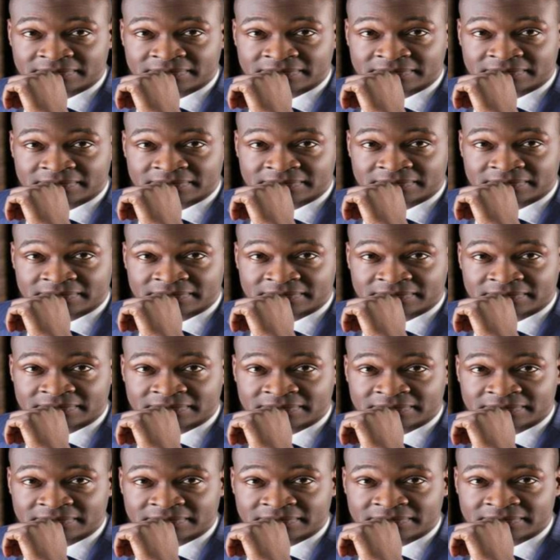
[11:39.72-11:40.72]

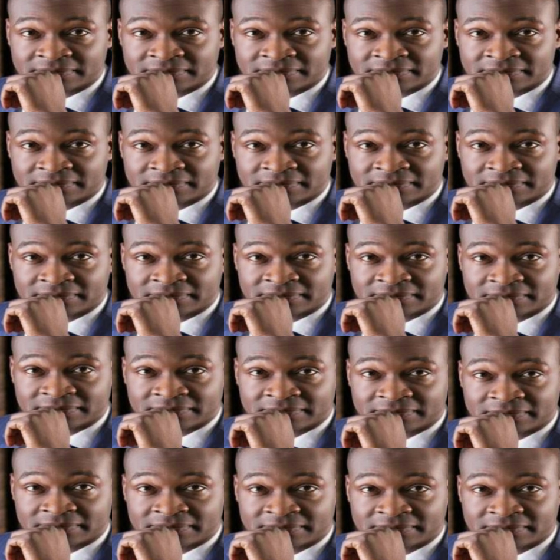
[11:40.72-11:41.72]

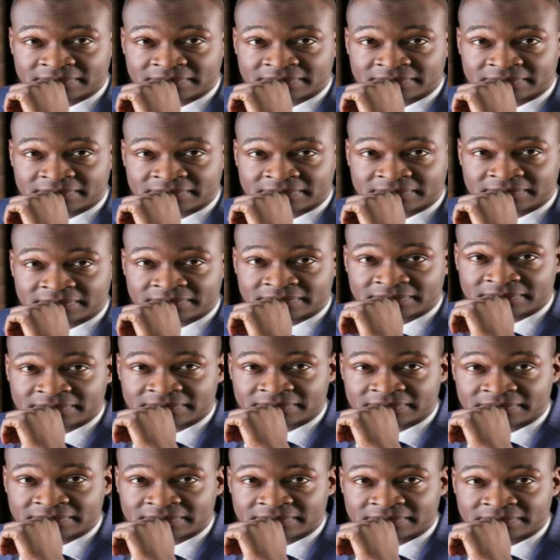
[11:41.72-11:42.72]

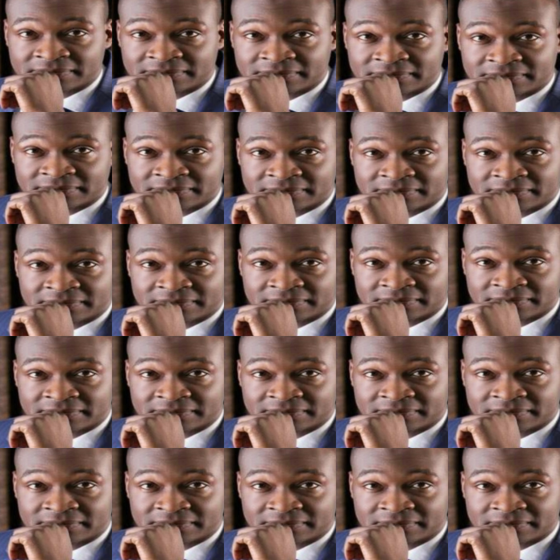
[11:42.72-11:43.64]
Nothing is said.